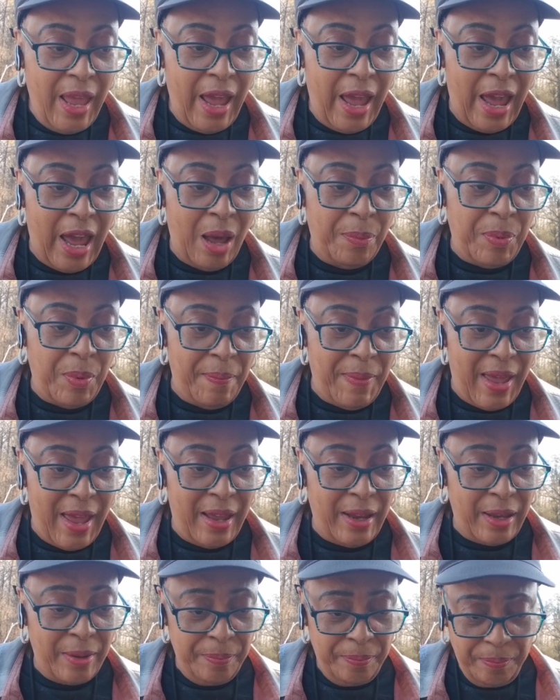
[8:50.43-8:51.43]
apple
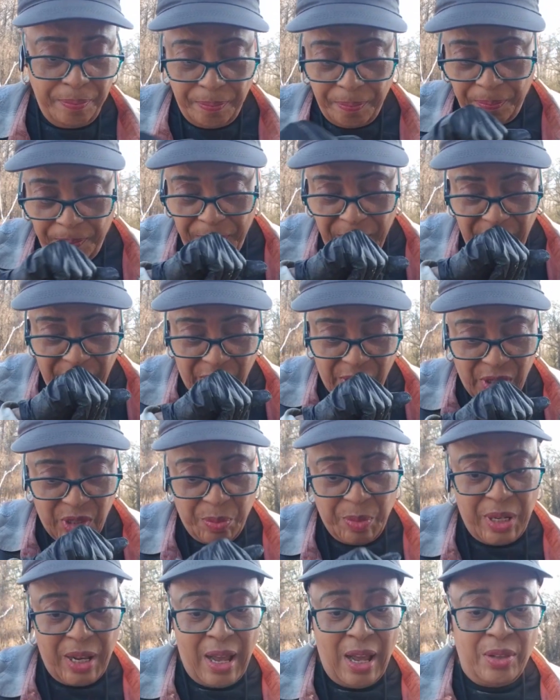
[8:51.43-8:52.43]
maggot,
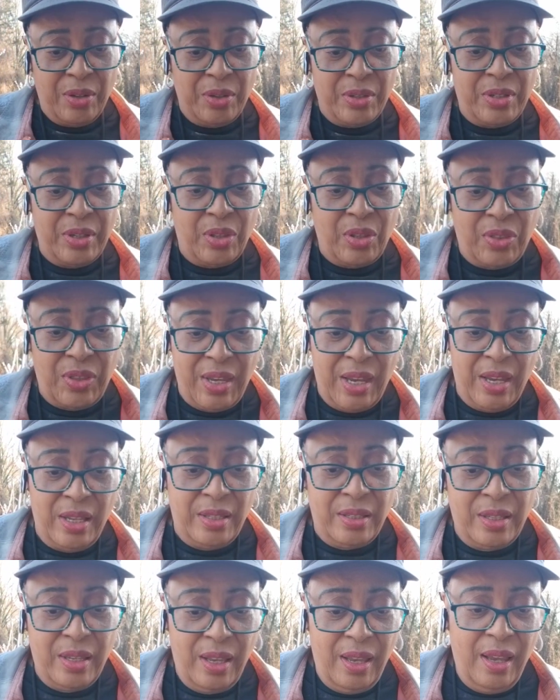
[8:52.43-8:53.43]
and all those other
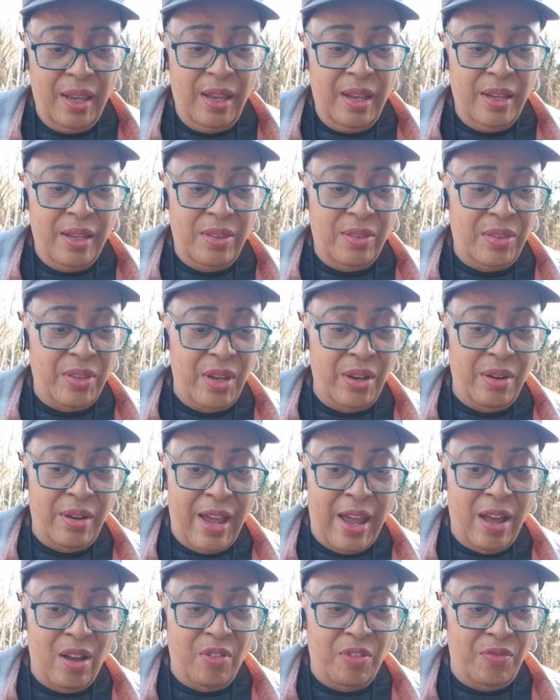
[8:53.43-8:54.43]
things, they're
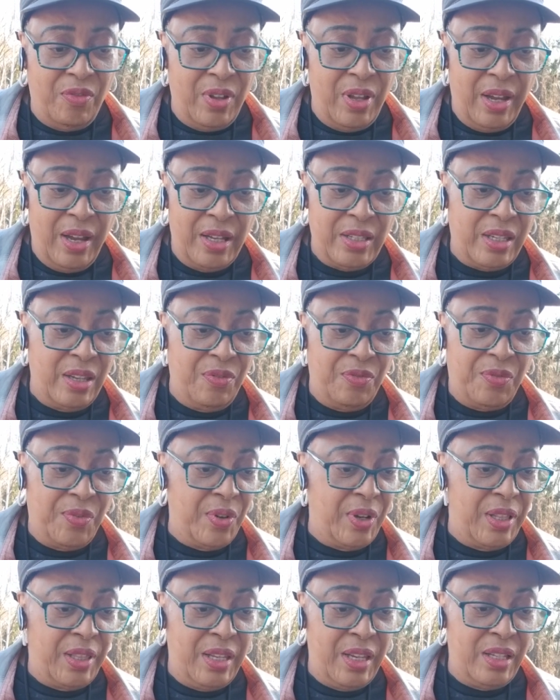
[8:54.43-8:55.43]
out hunting
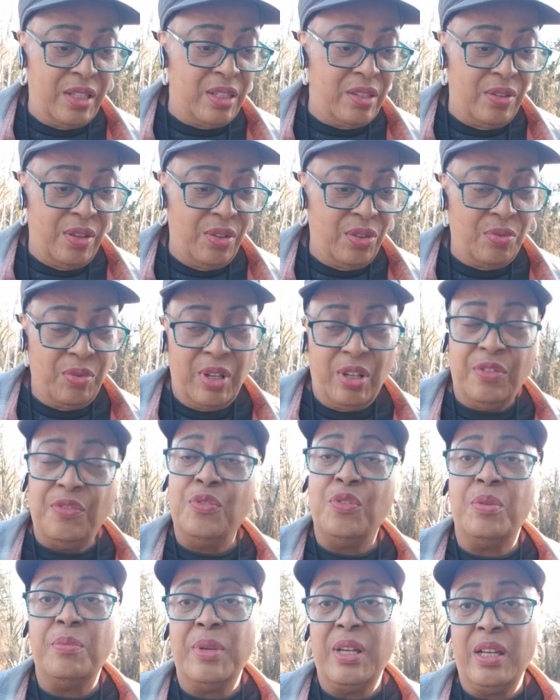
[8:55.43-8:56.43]
for at least 3 to
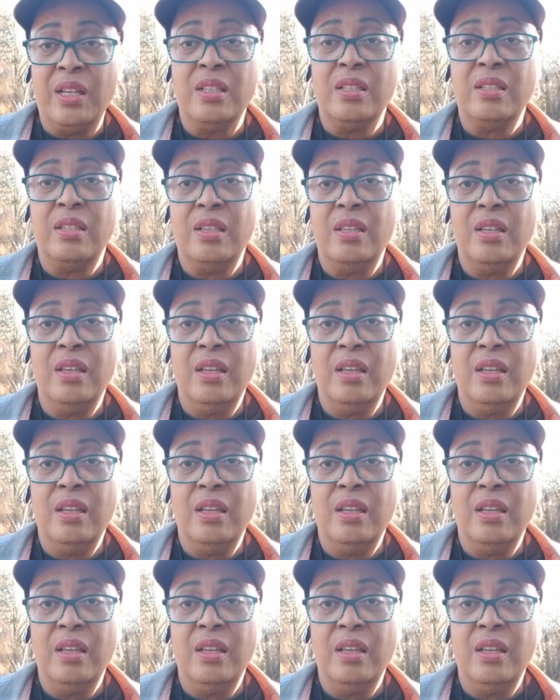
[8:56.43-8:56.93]
4 months.